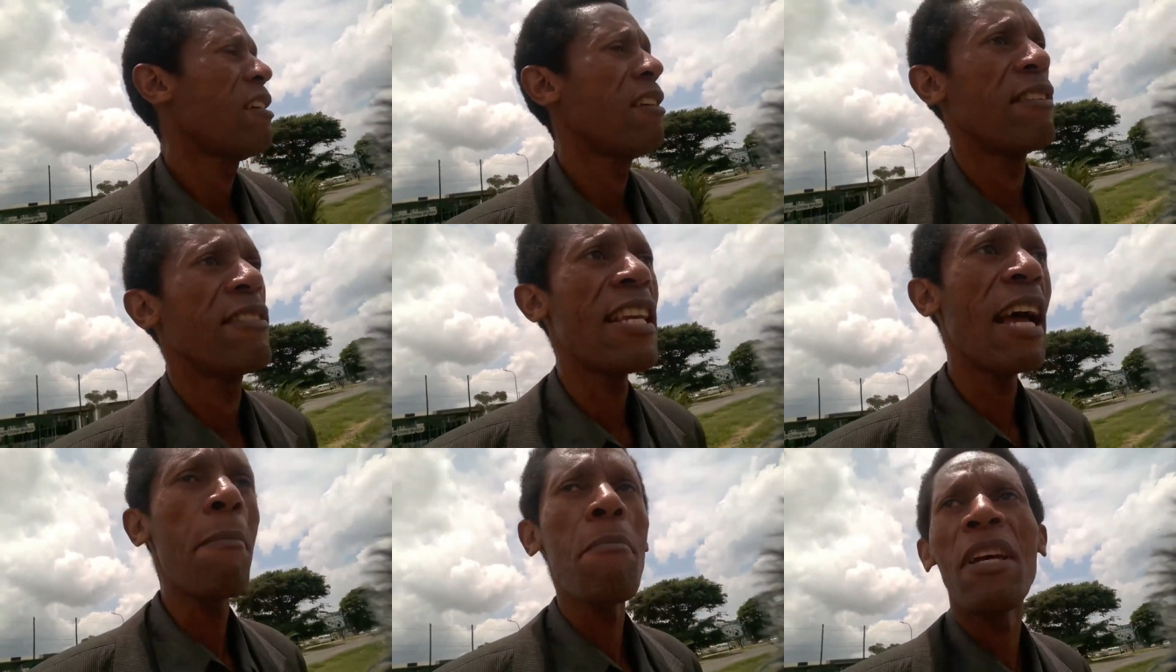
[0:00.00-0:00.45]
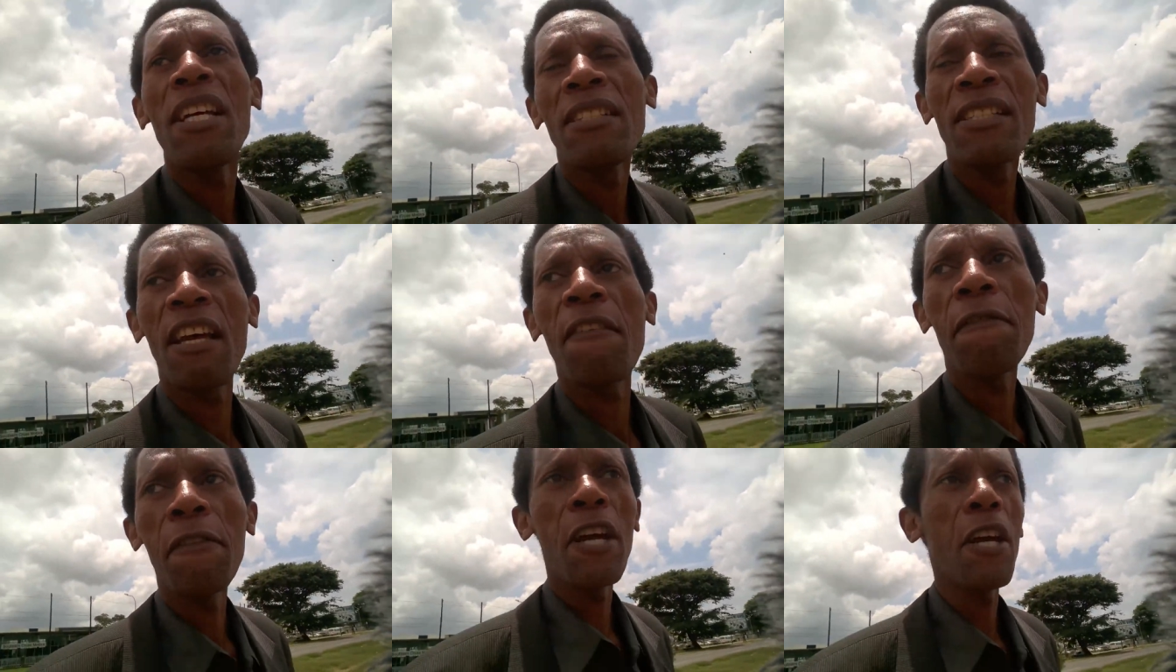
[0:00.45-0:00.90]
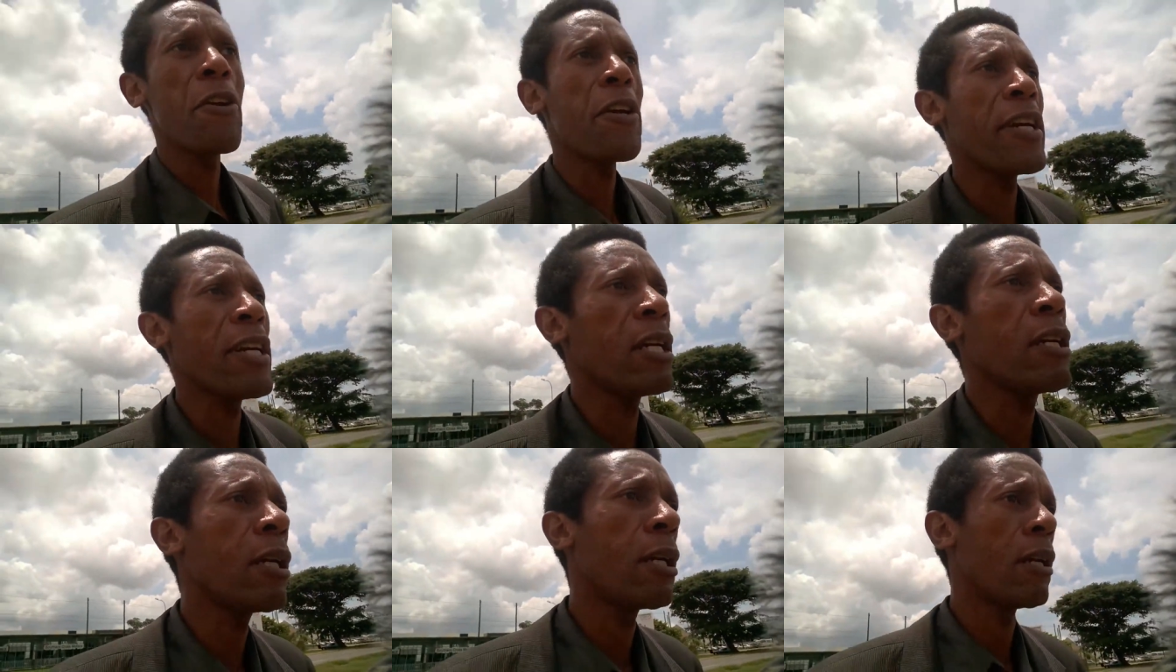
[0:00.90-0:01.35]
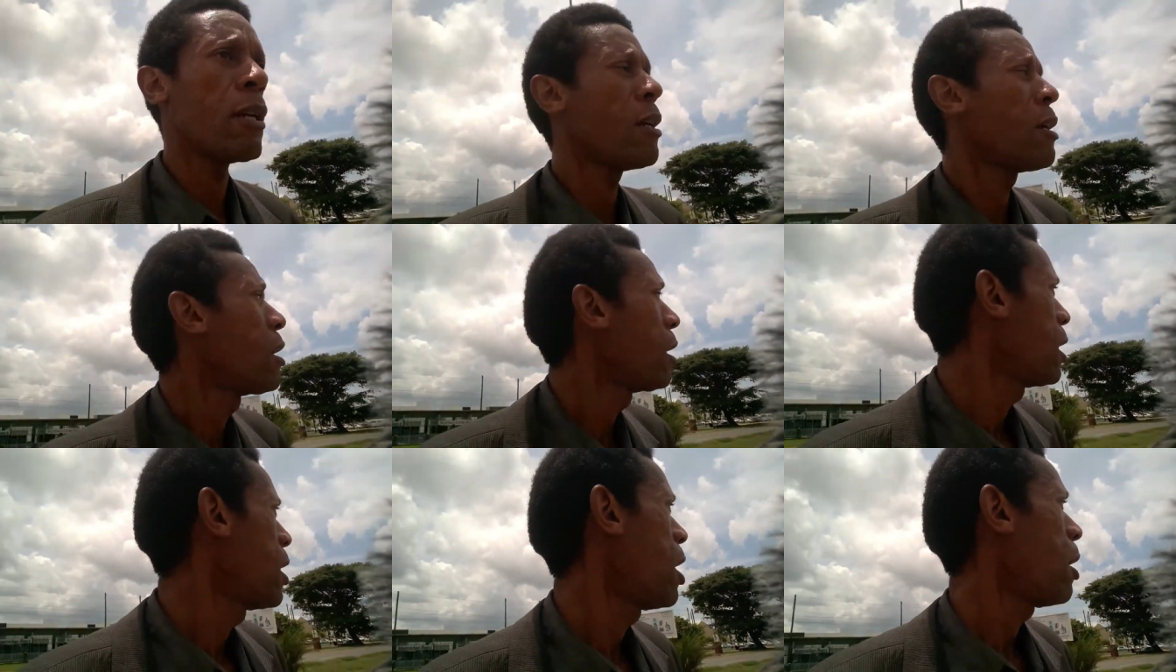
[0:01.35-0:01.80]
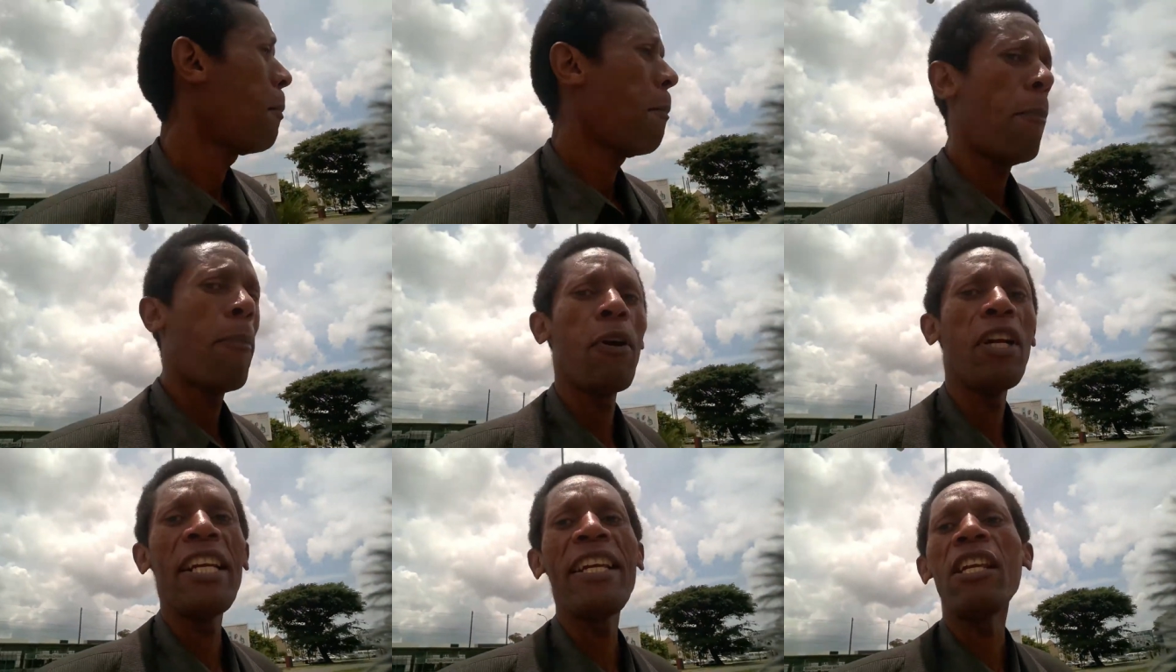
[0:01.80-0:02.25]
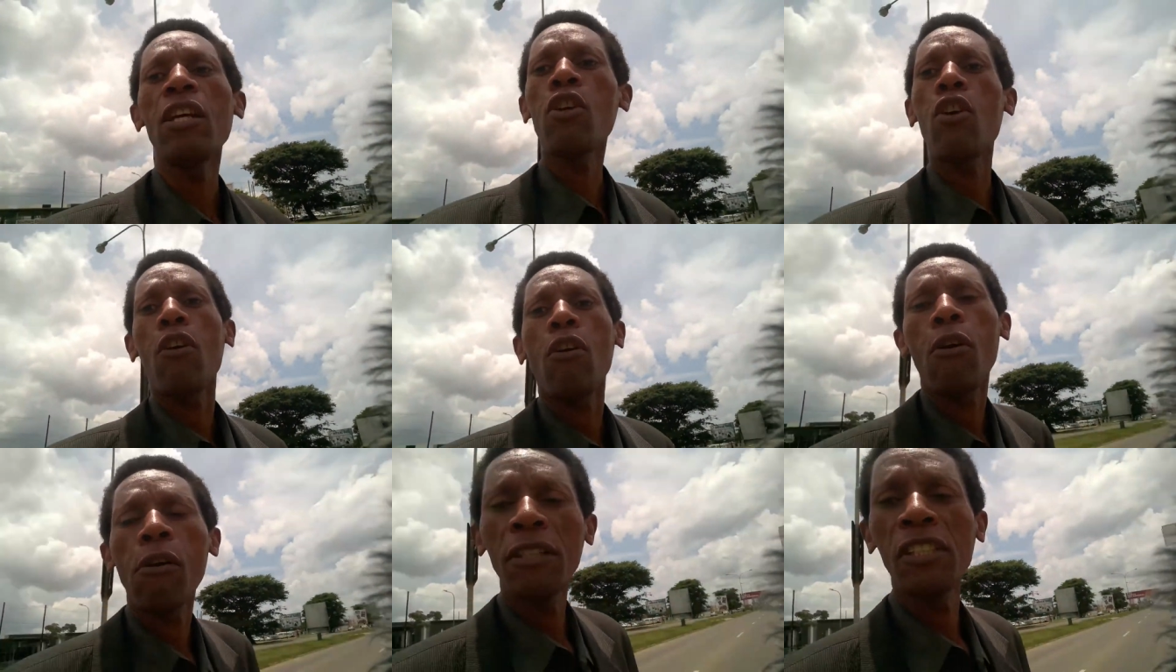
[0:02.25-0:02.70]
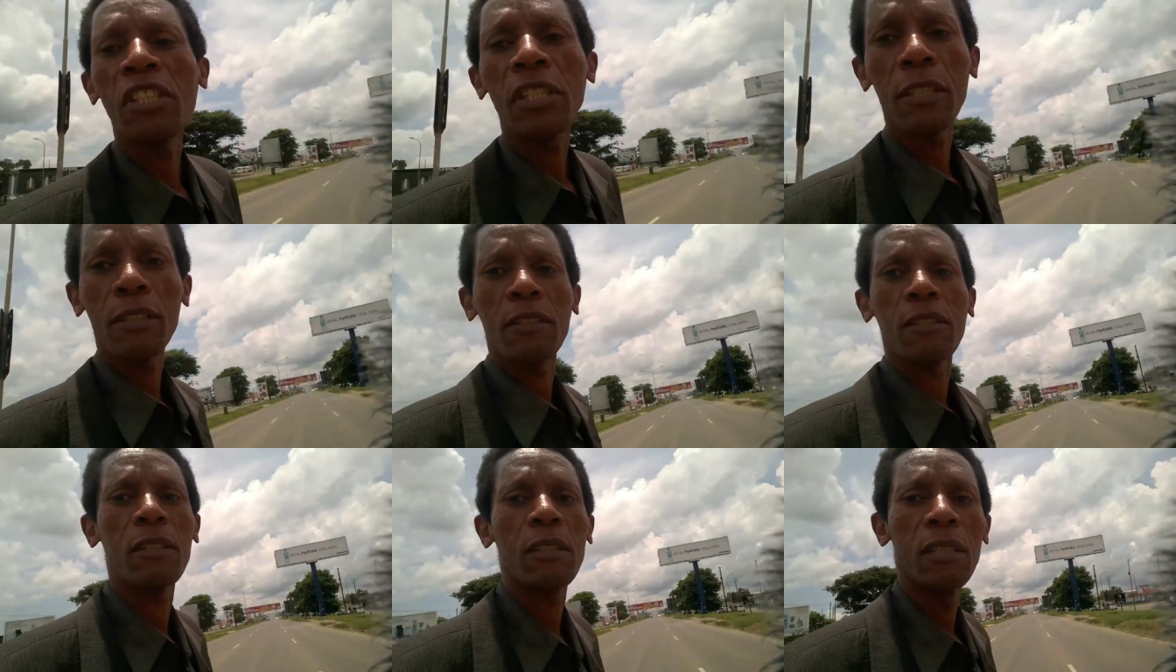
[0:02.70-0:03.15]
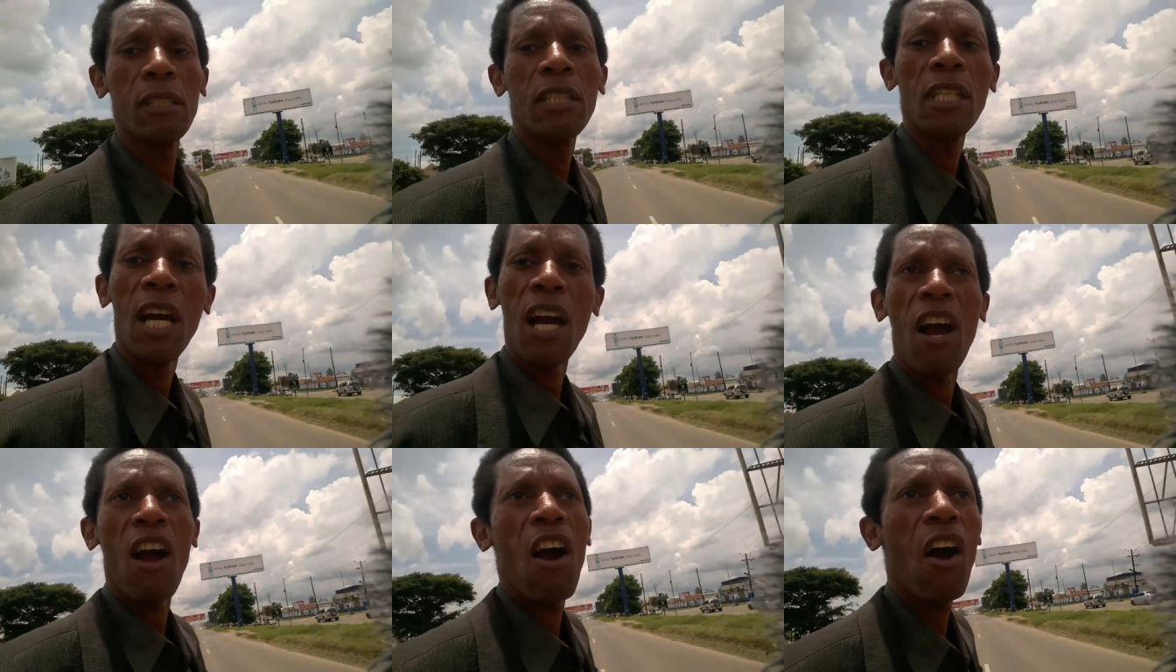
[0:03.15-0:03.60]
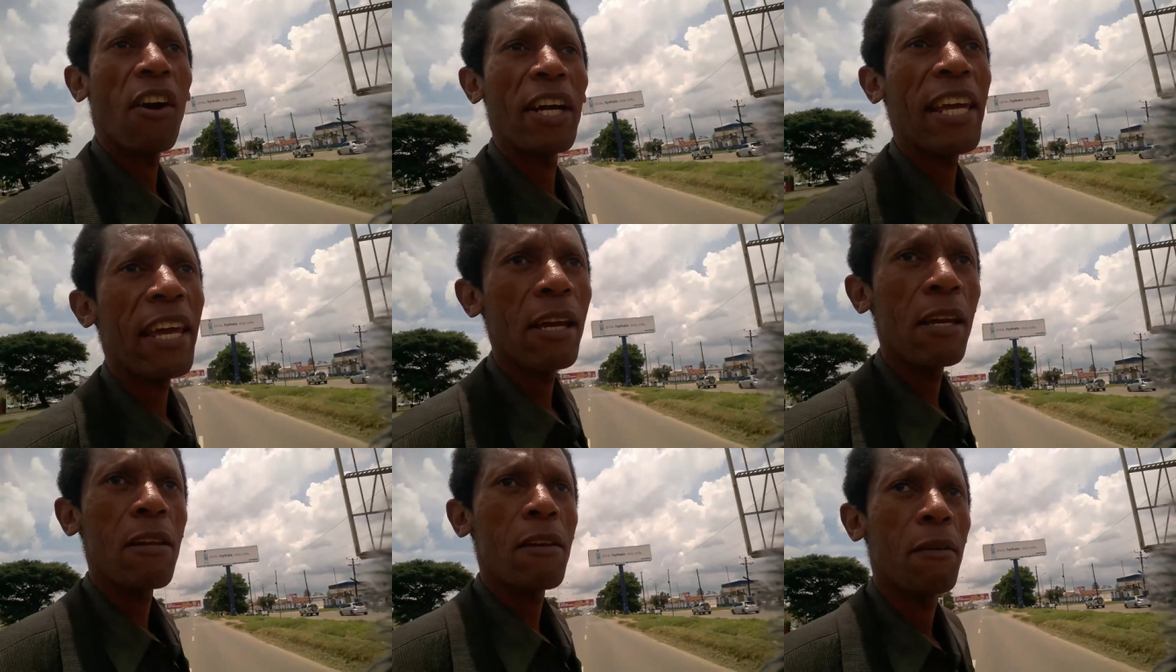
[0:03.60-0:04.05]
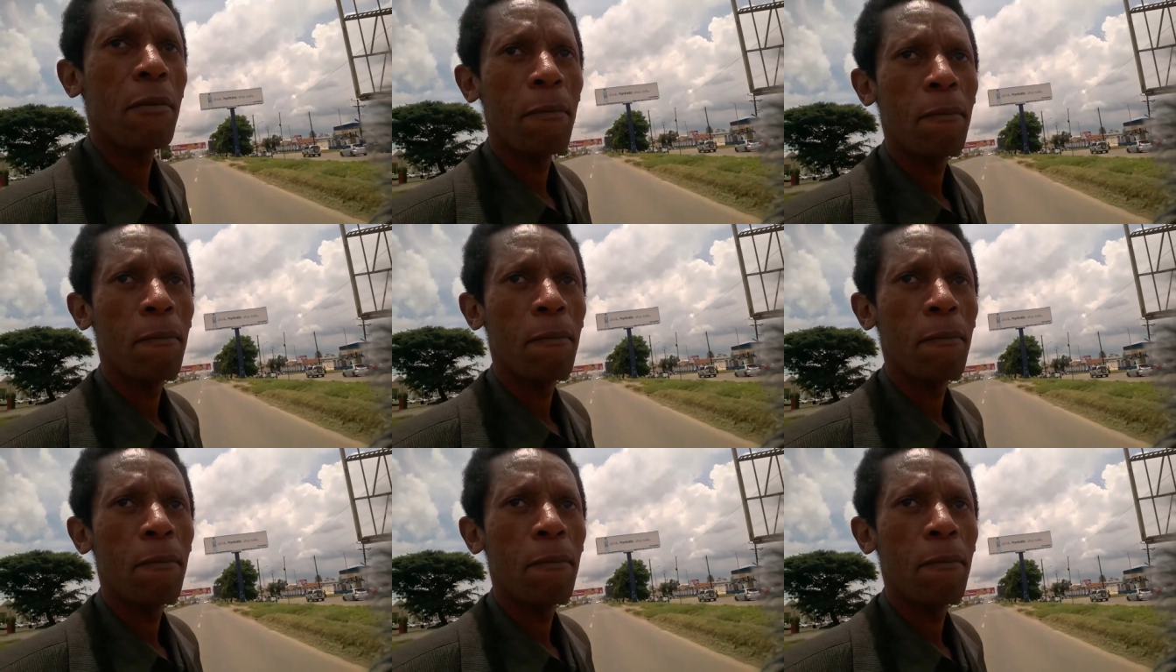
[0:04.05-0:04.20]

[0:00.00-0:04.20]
Zambians are very political conscious, okay?